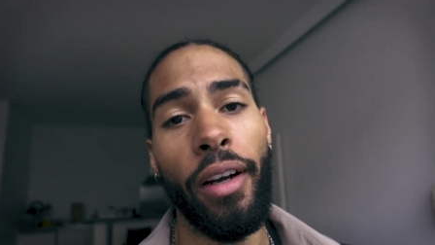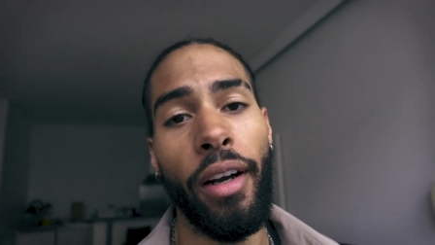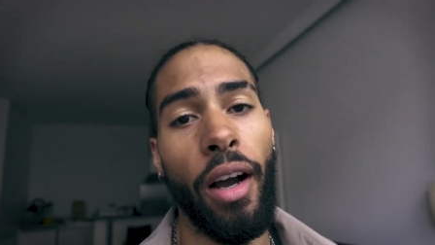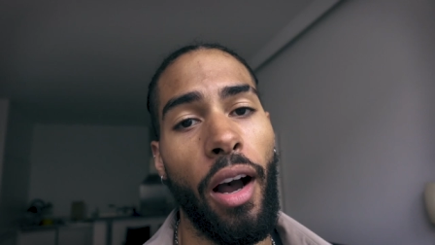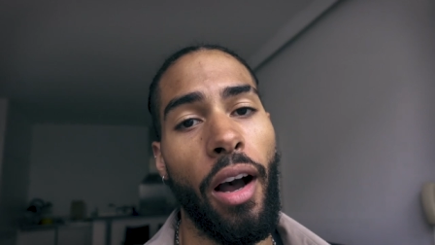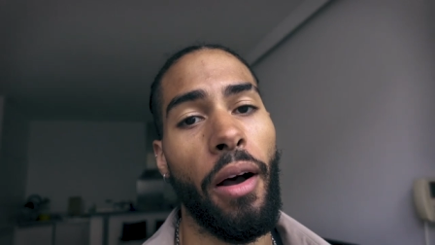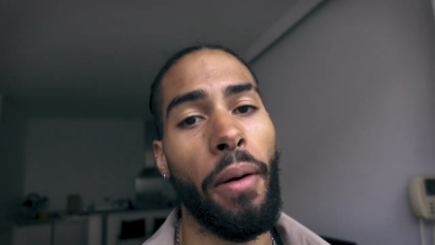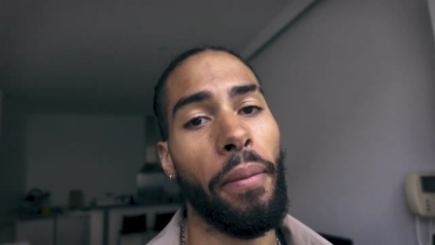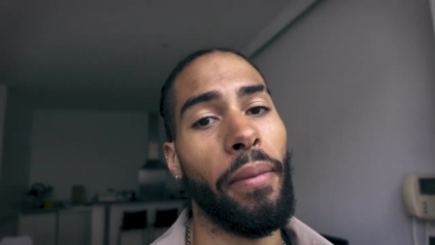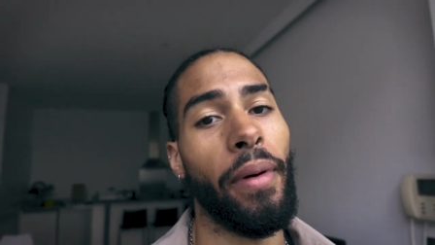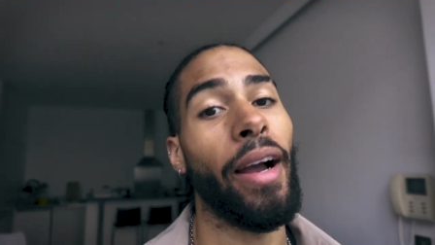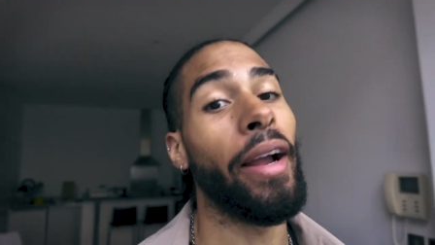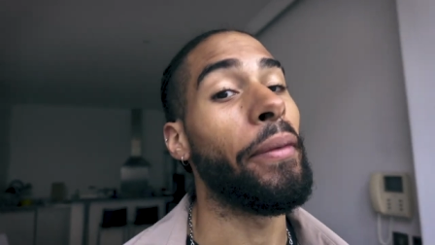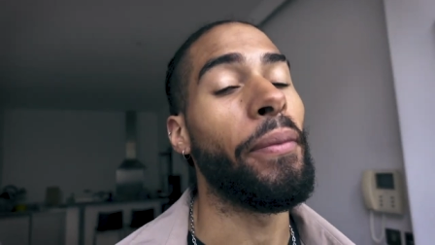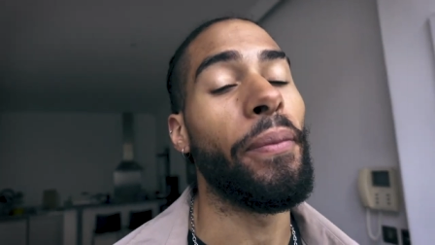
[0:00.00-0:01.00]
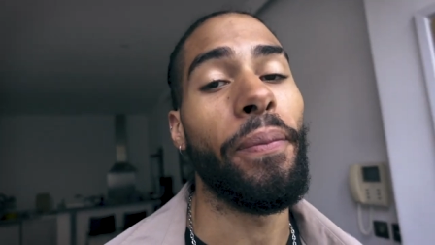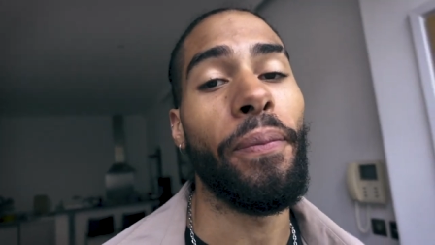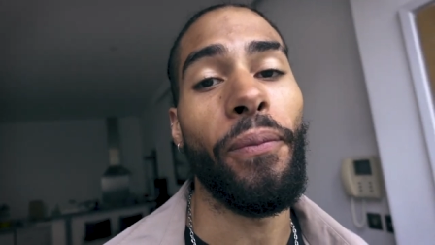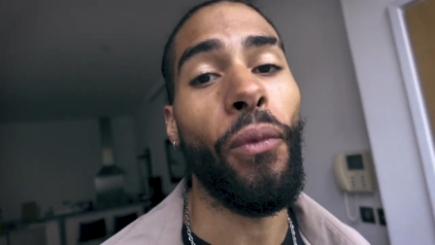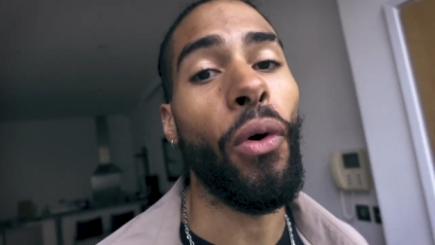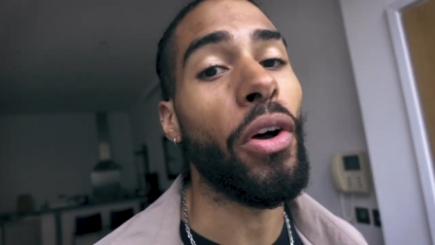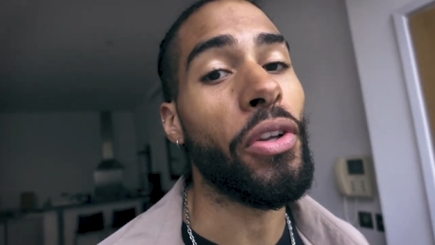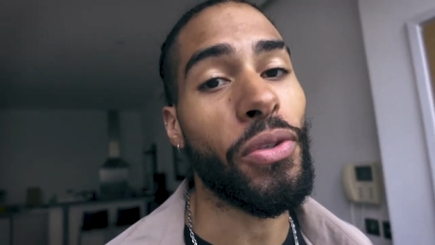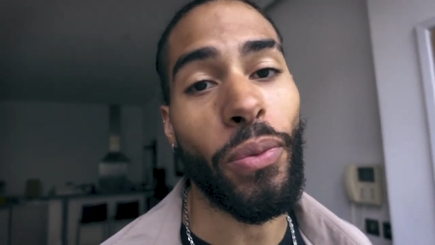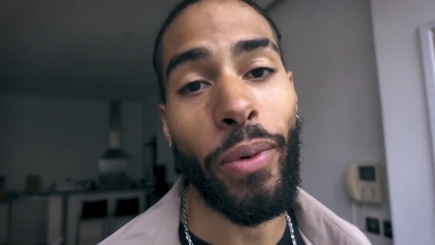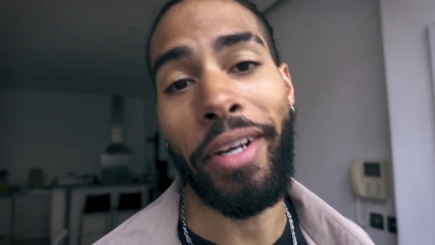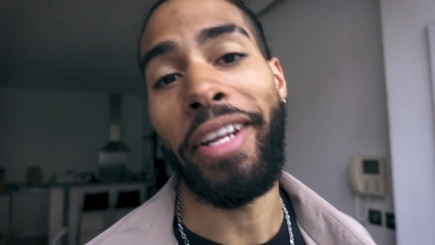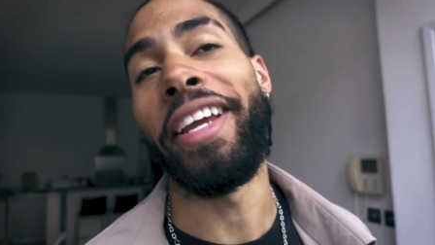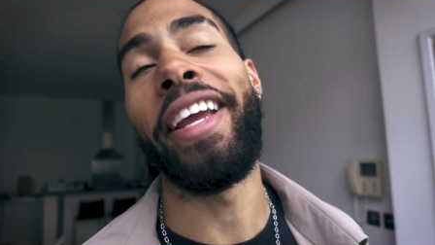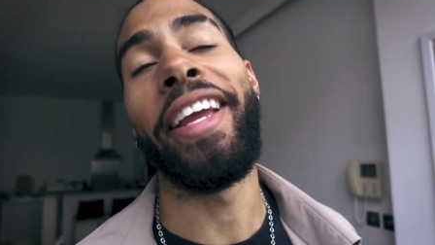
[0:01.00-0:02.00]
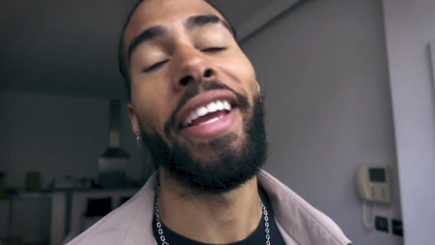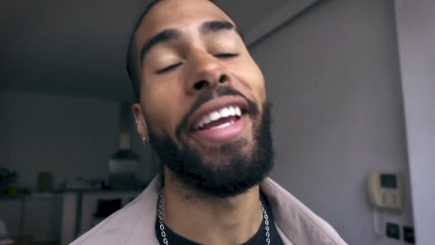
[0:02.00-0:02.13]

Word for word: Um, I was really